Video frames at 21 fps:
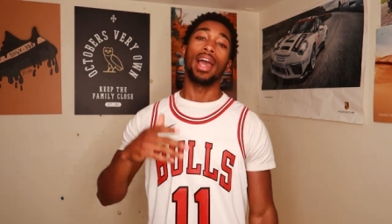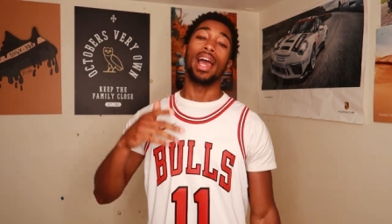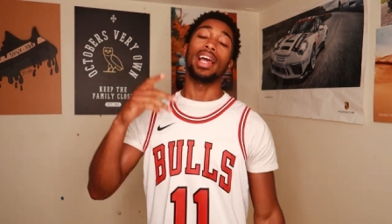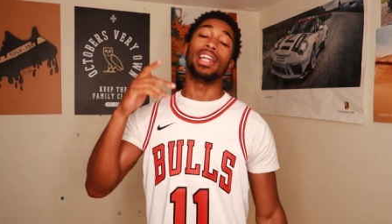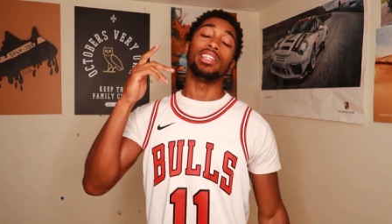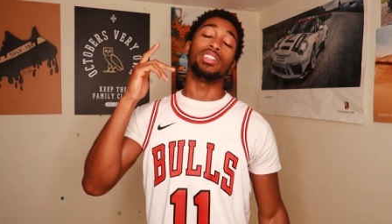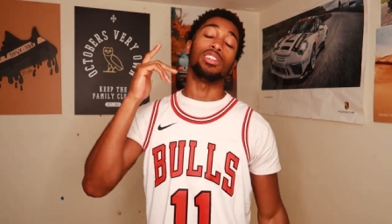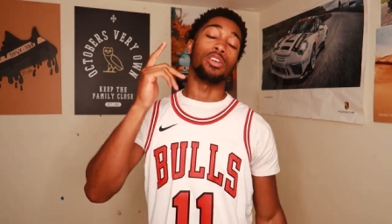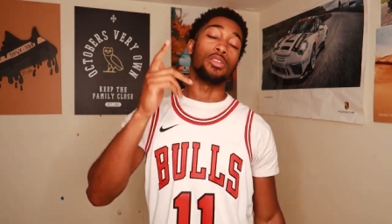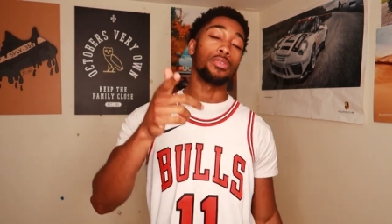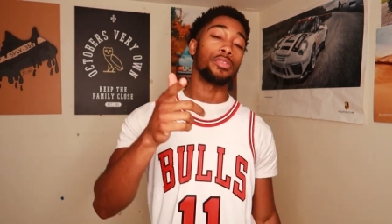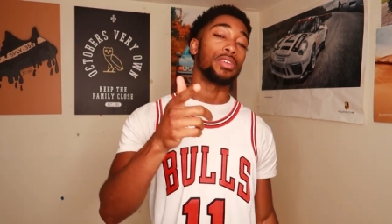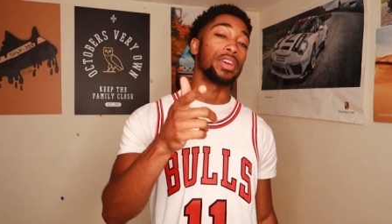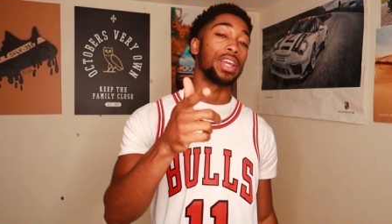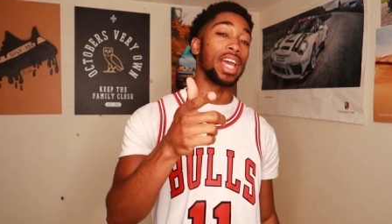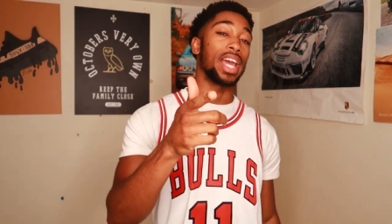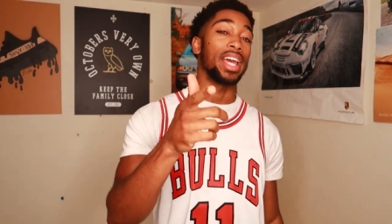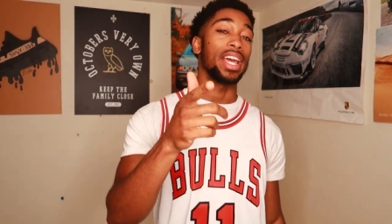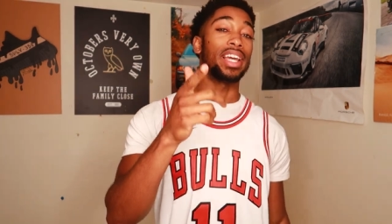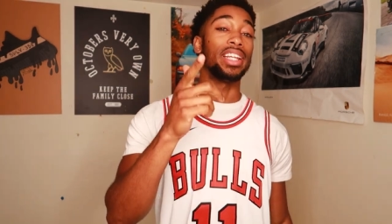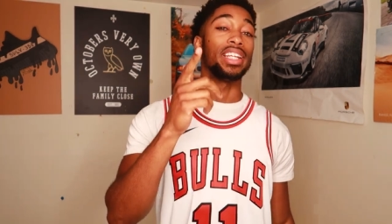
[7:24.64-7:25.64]
And don't
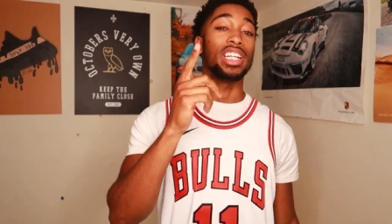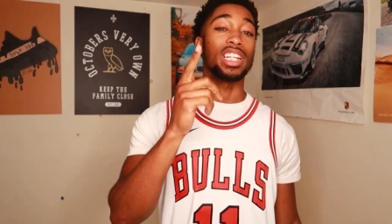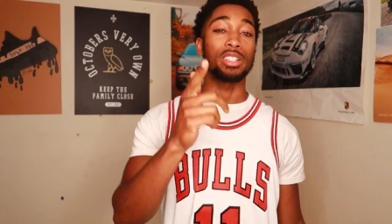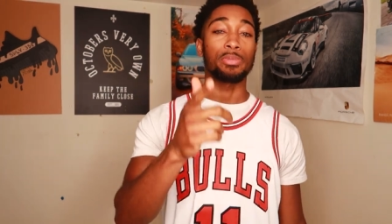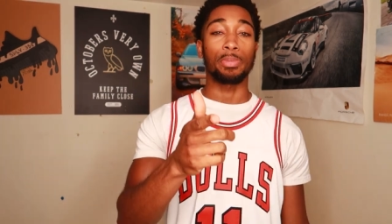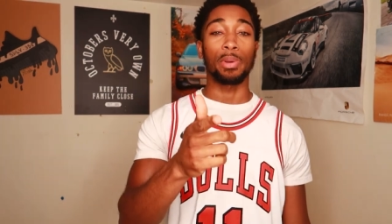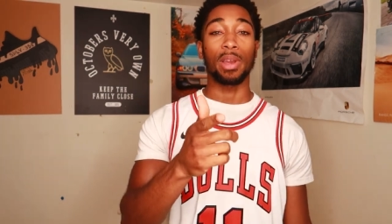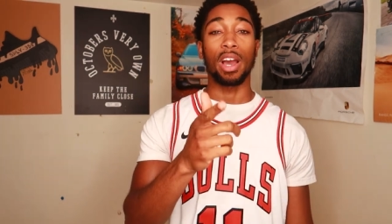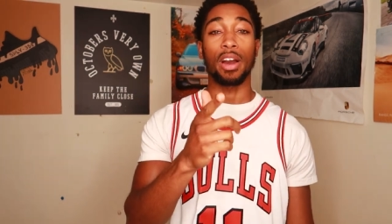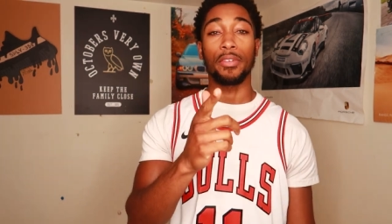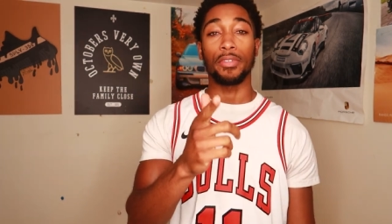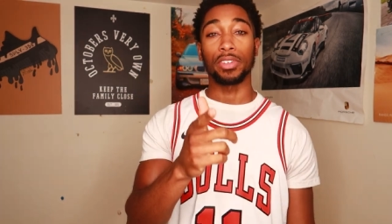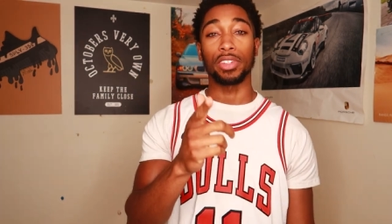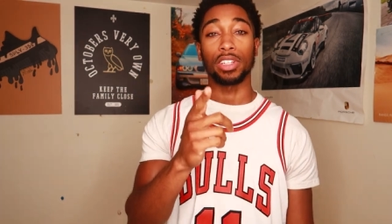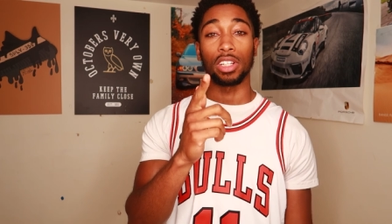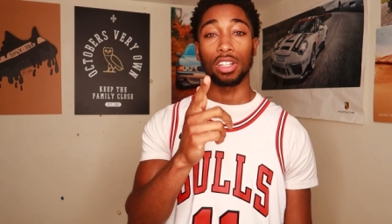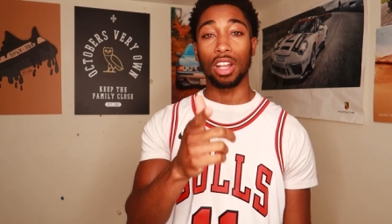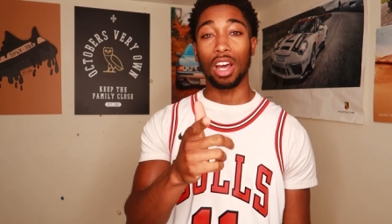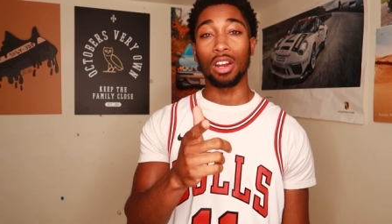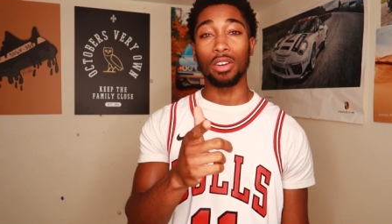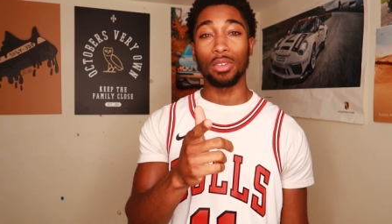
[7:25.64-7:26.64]
forget, it does pay off in
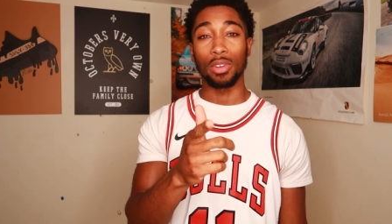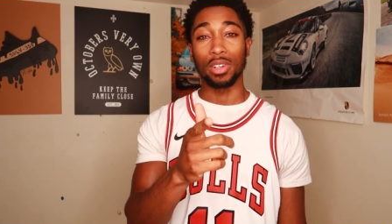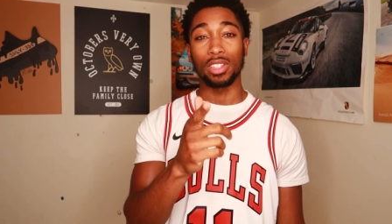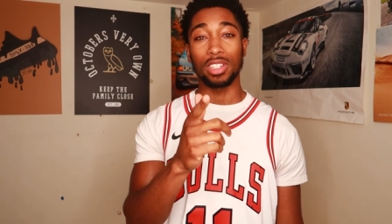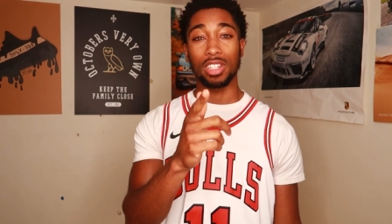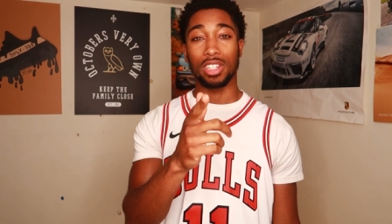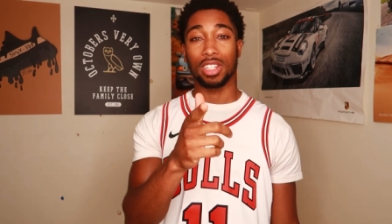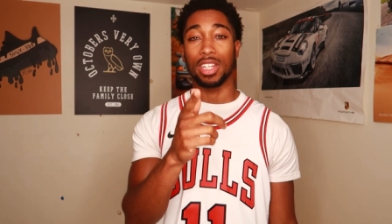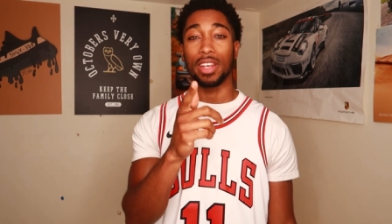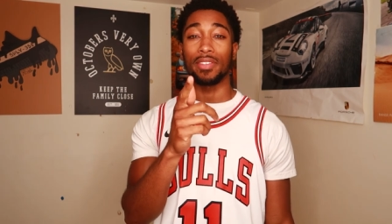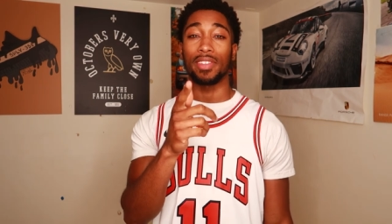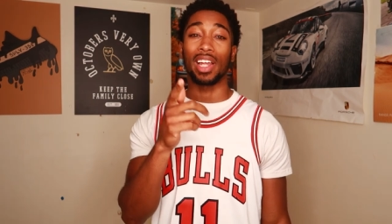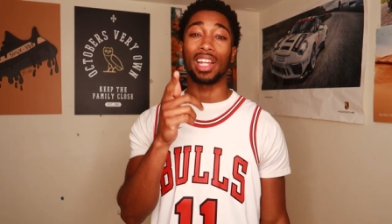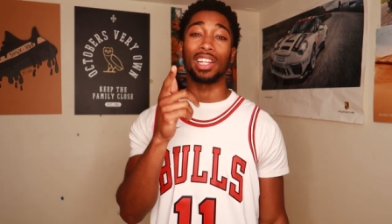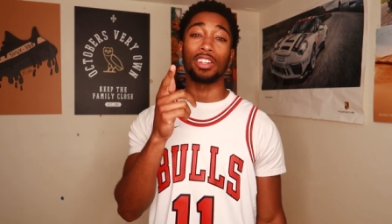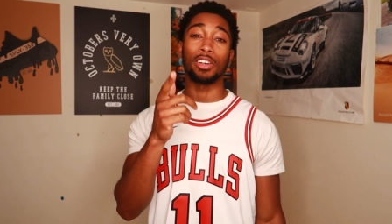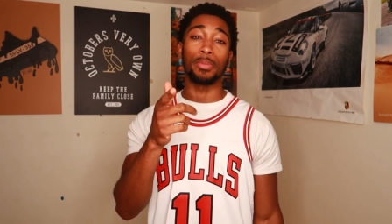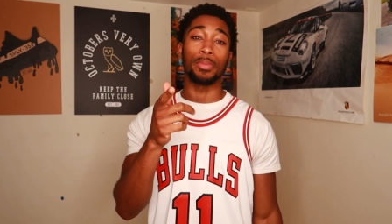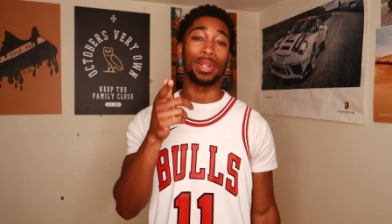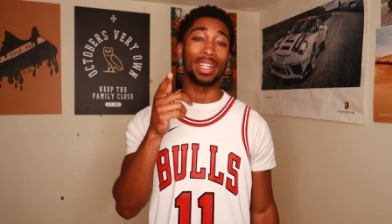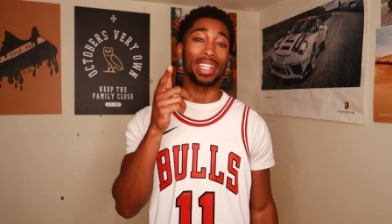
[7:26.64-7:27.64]
the long run to save
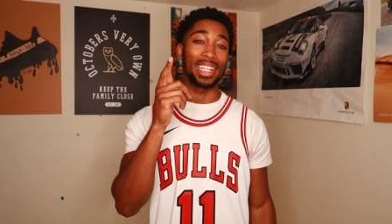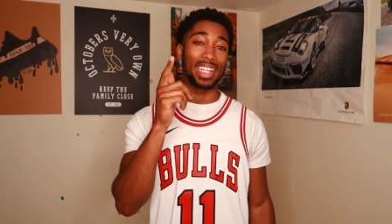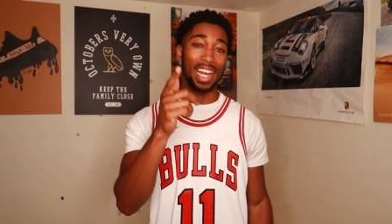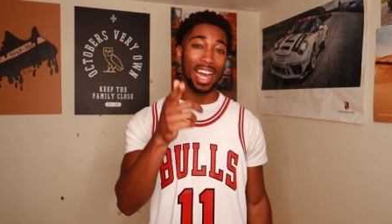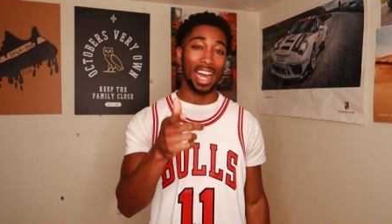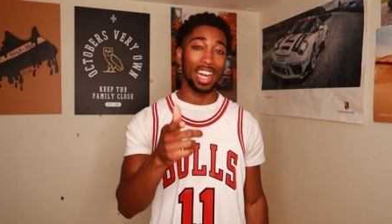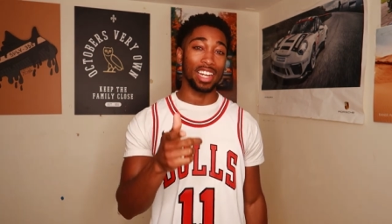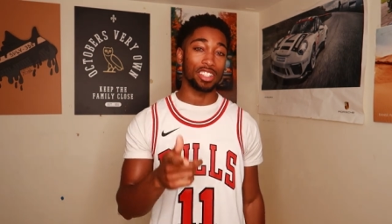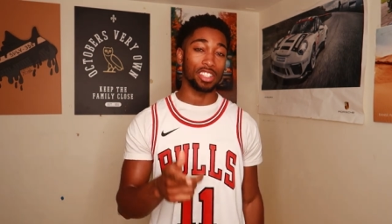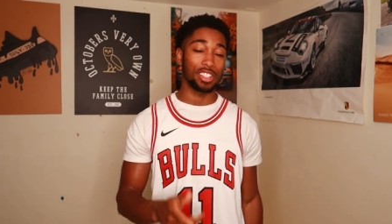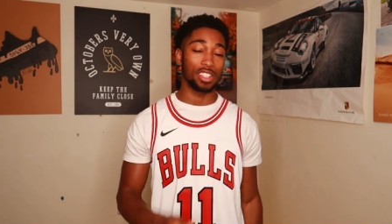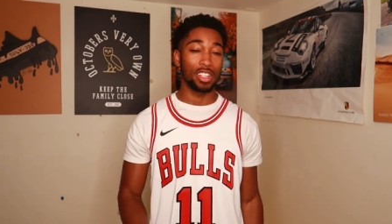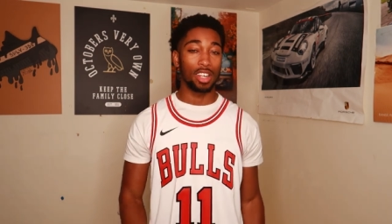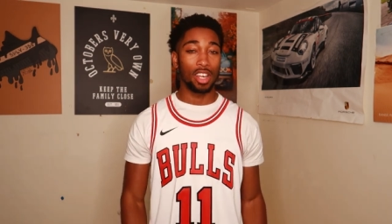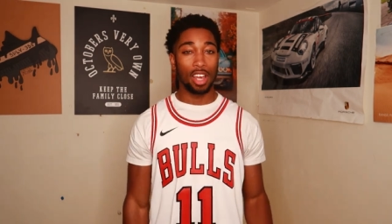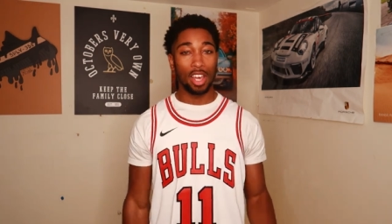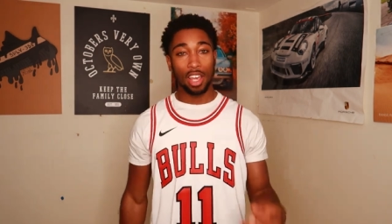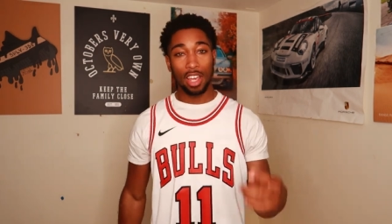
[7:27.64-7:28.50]
that little bit of cash.